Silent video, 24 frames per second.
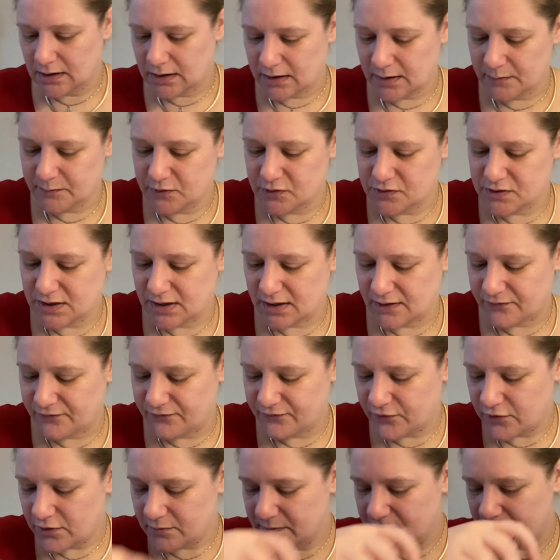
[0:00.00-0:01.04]
I'm using a
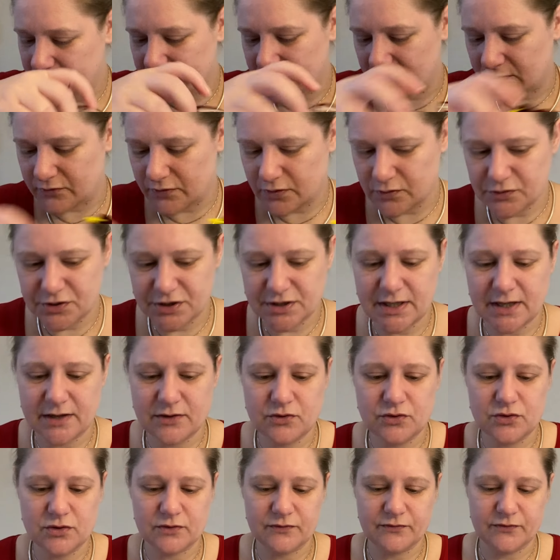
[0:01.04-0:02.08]
4mm crochet
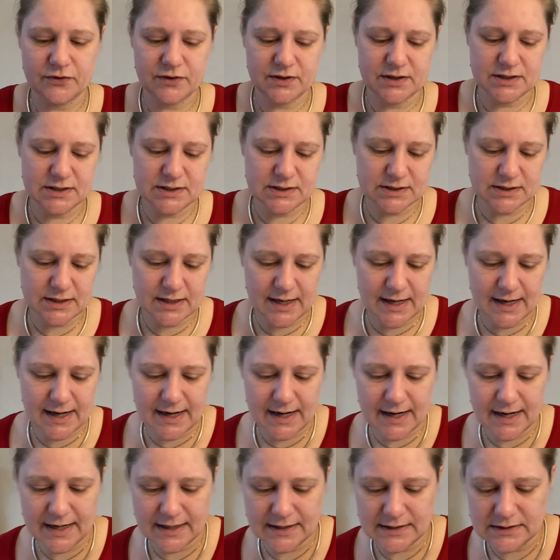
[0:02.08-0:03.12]
hook for this,
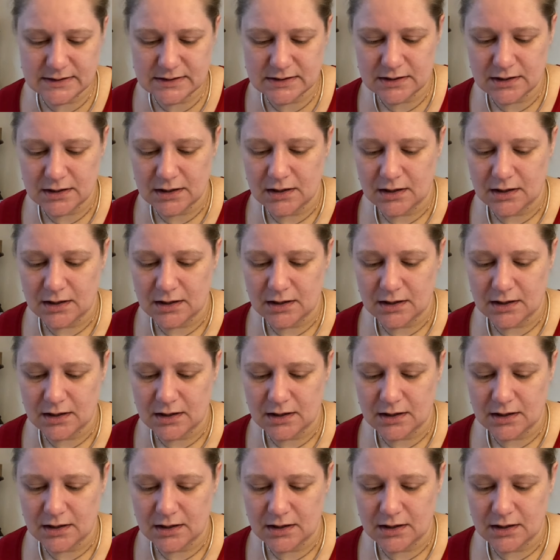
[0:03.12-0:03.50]
and